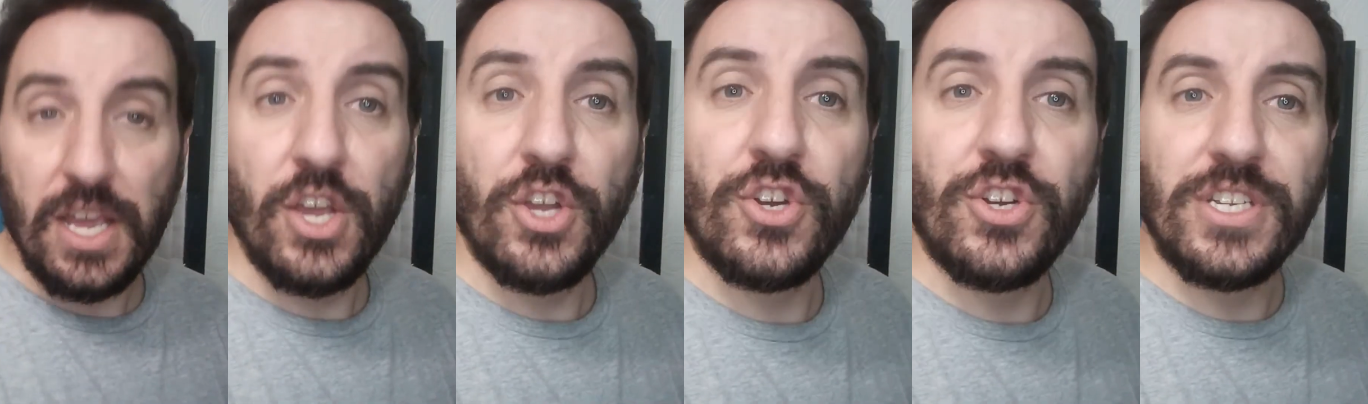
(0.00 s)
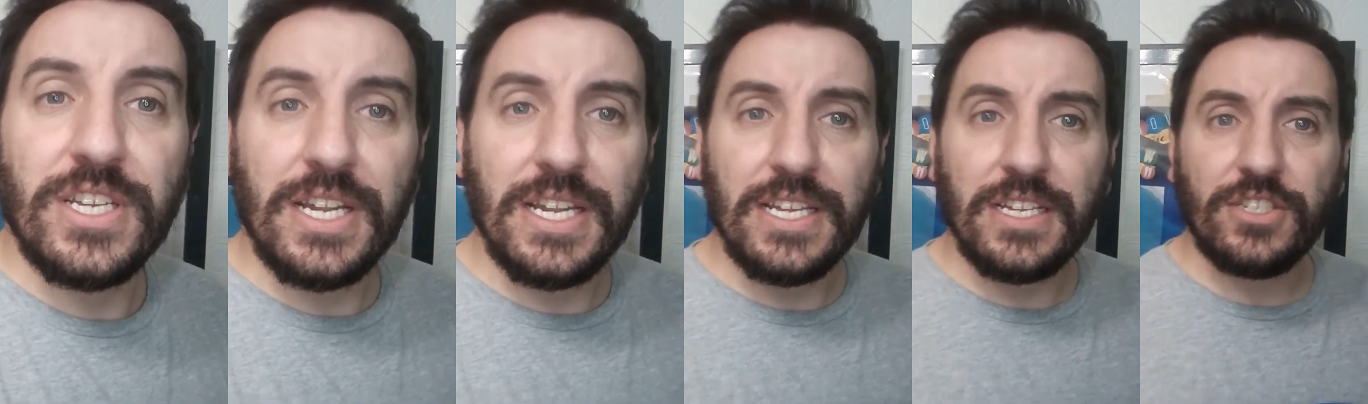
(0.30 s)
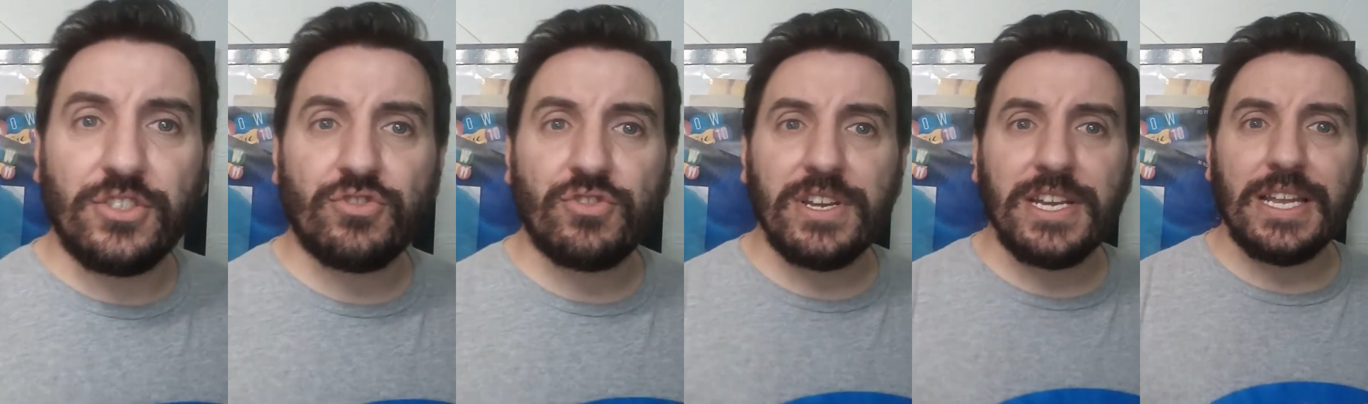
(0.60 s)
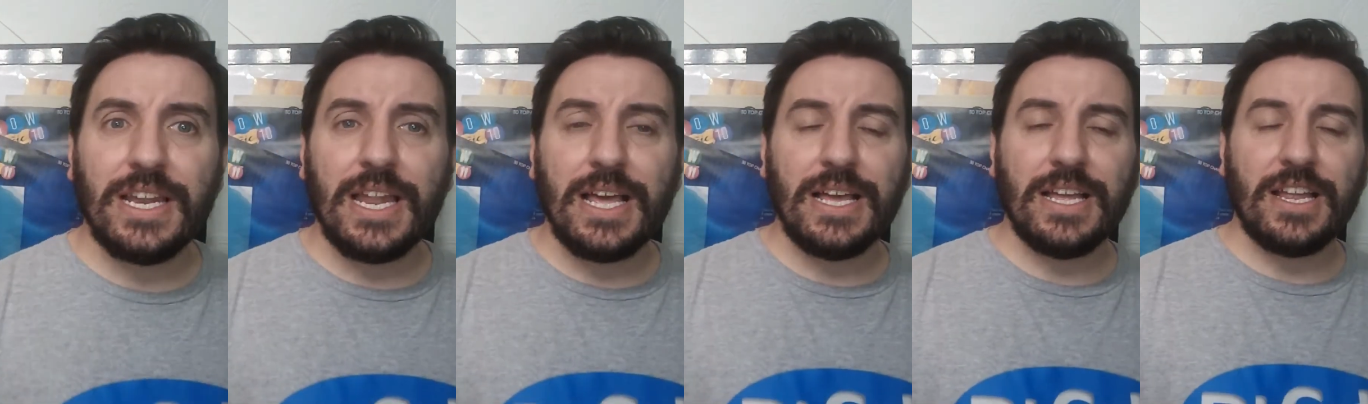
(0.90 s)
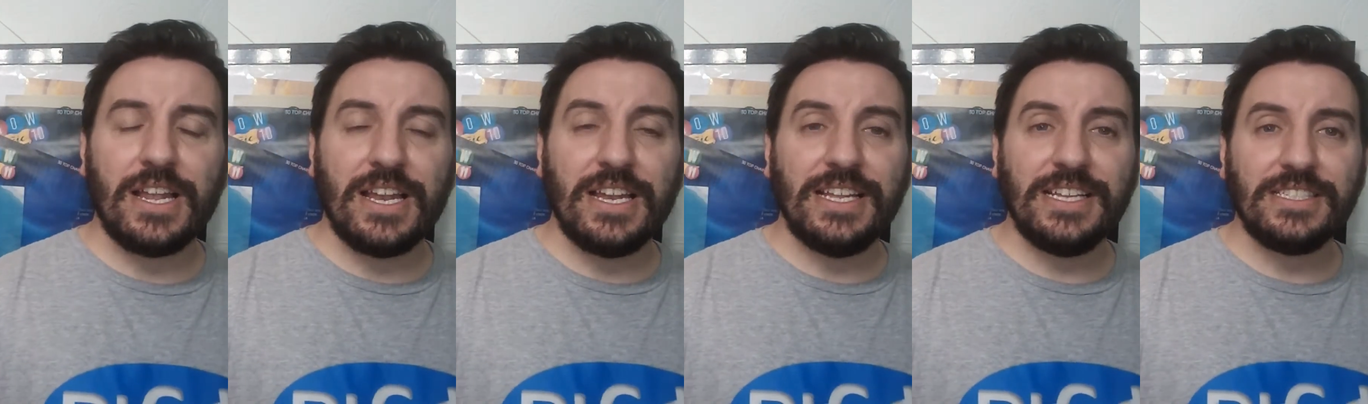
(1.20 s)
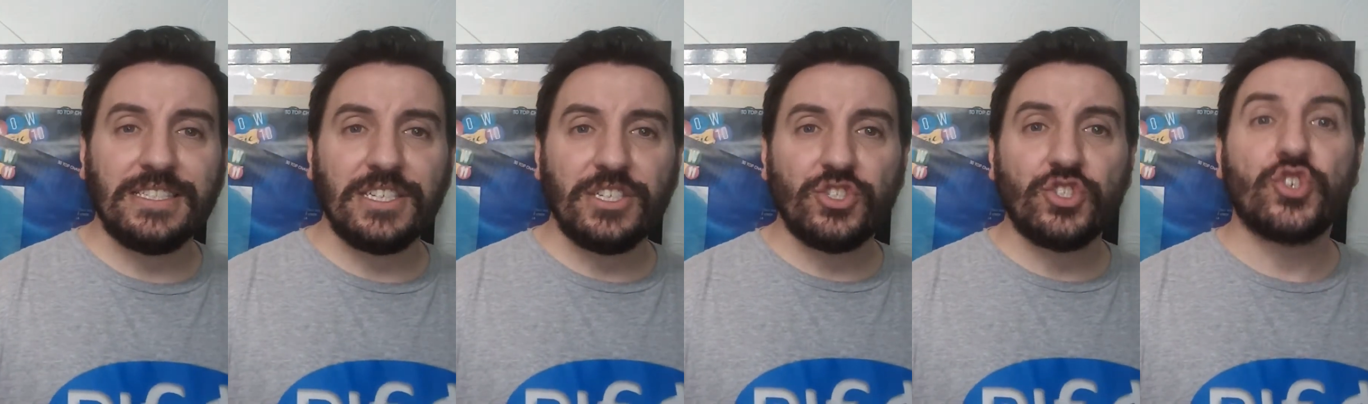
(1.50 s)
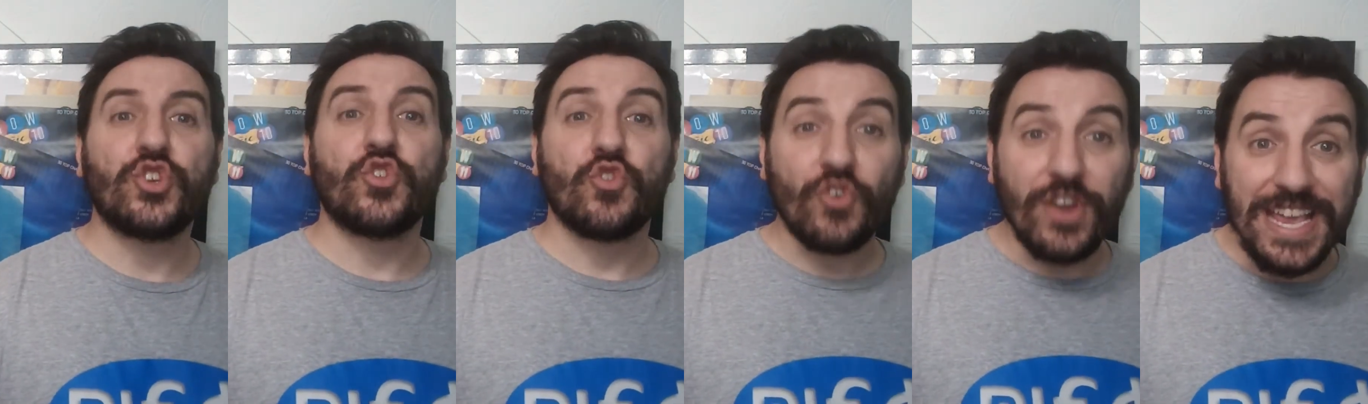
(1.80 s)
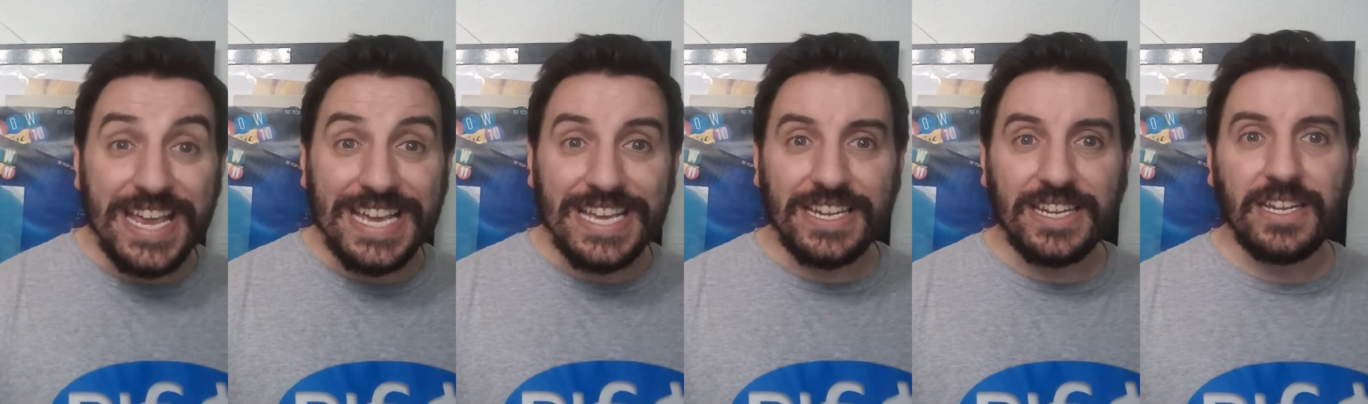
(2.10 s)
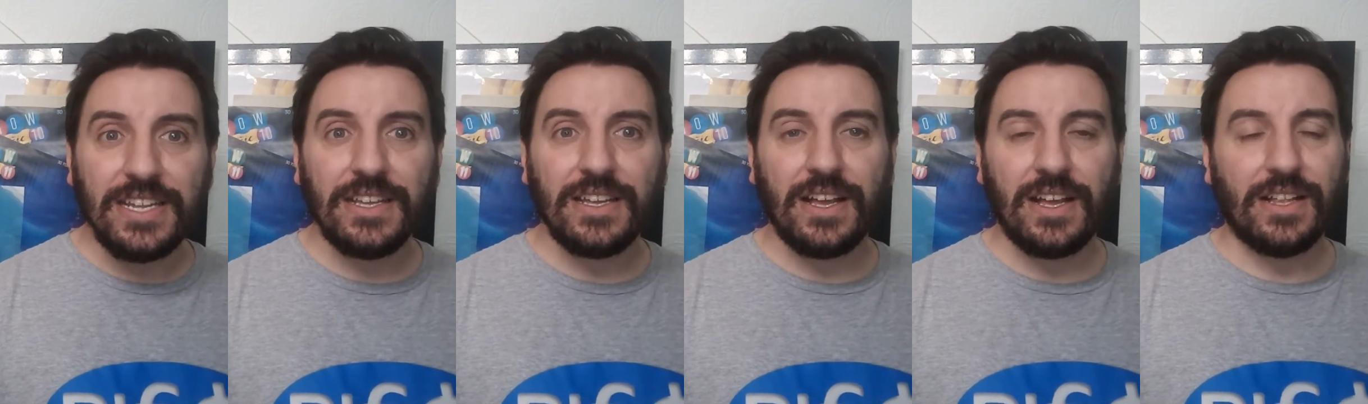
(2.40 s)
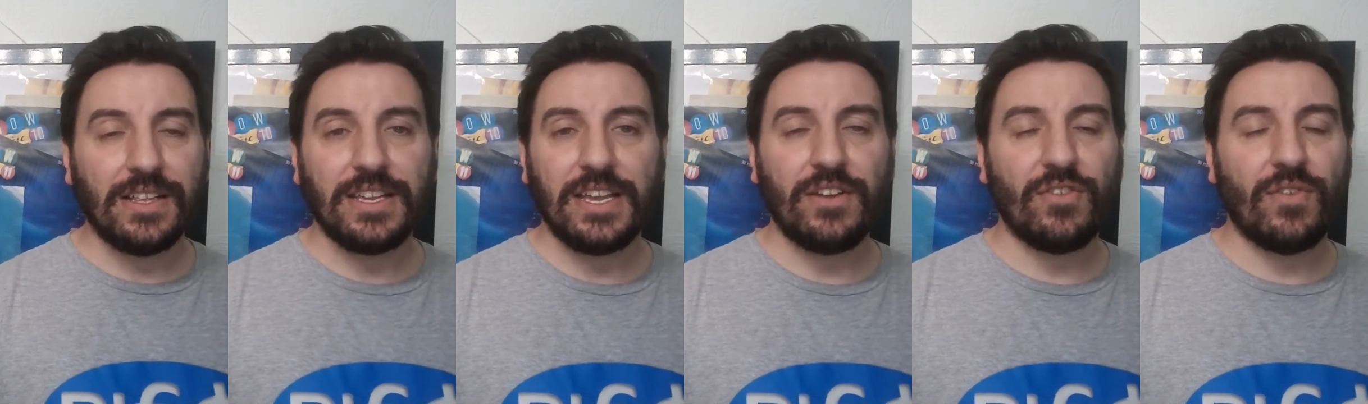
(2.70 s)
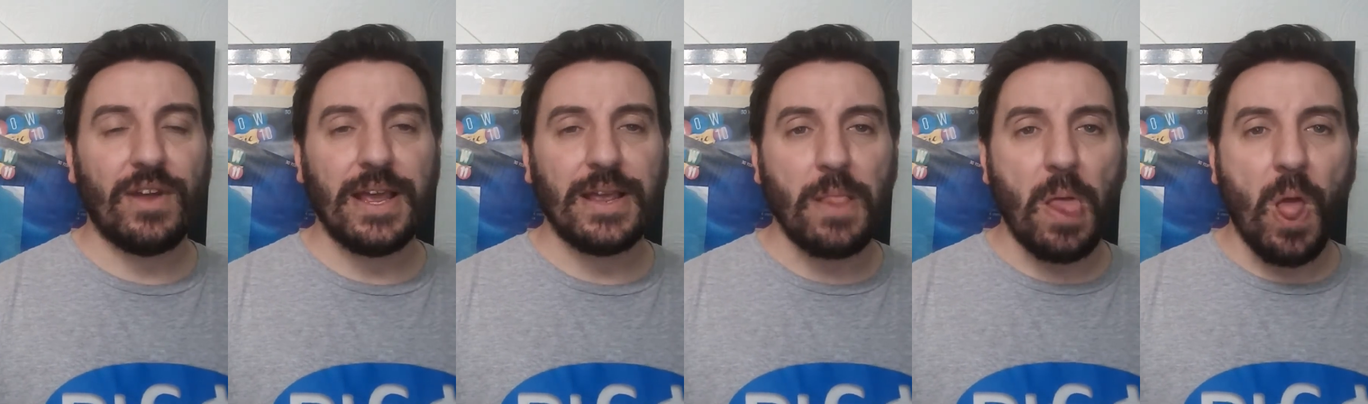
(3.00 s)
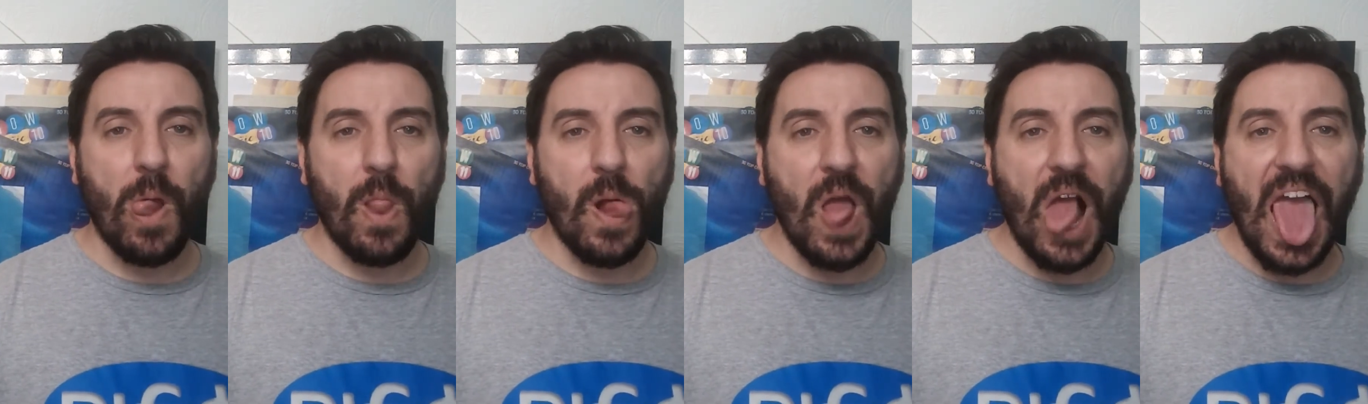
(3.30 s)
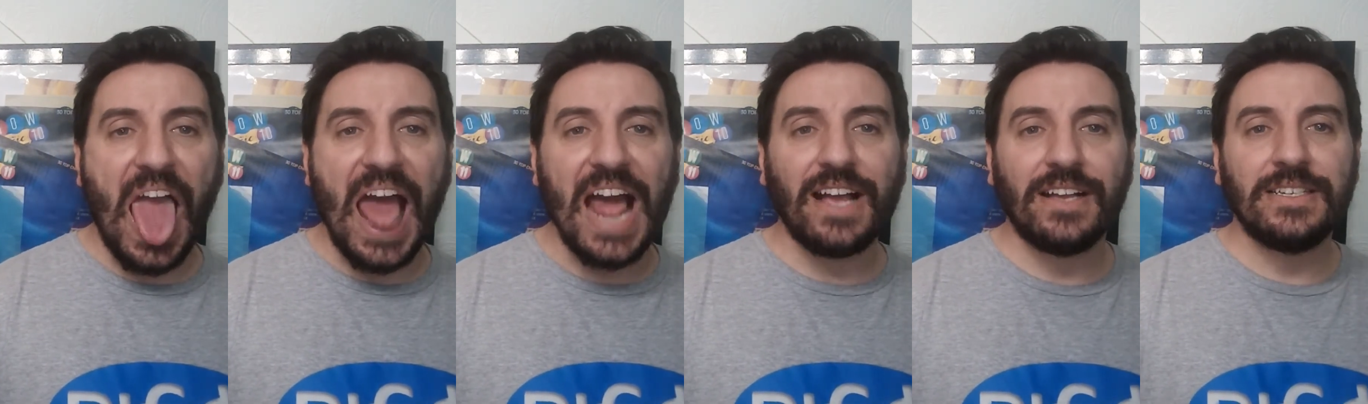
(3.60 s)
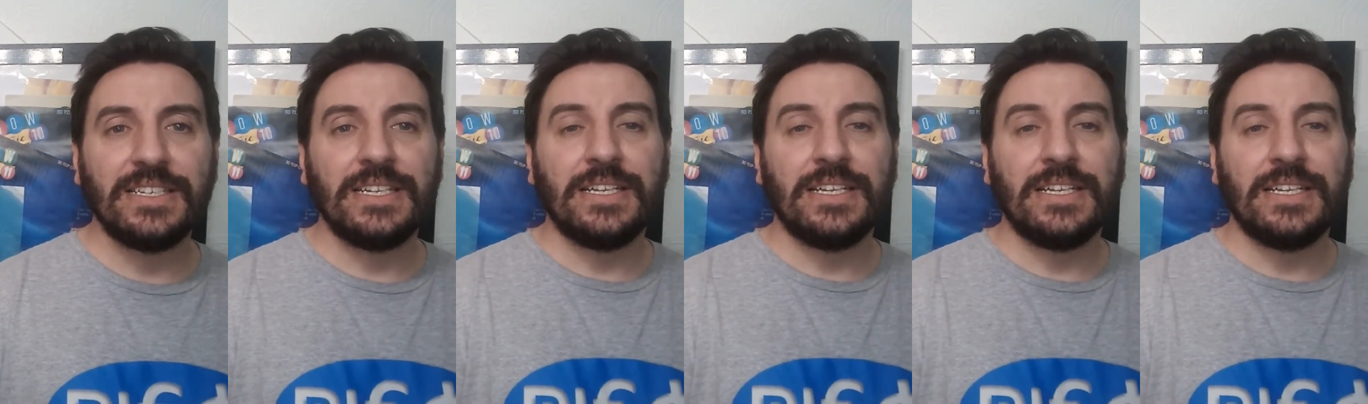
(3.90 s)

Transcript: Could you litter train? I'll get it right.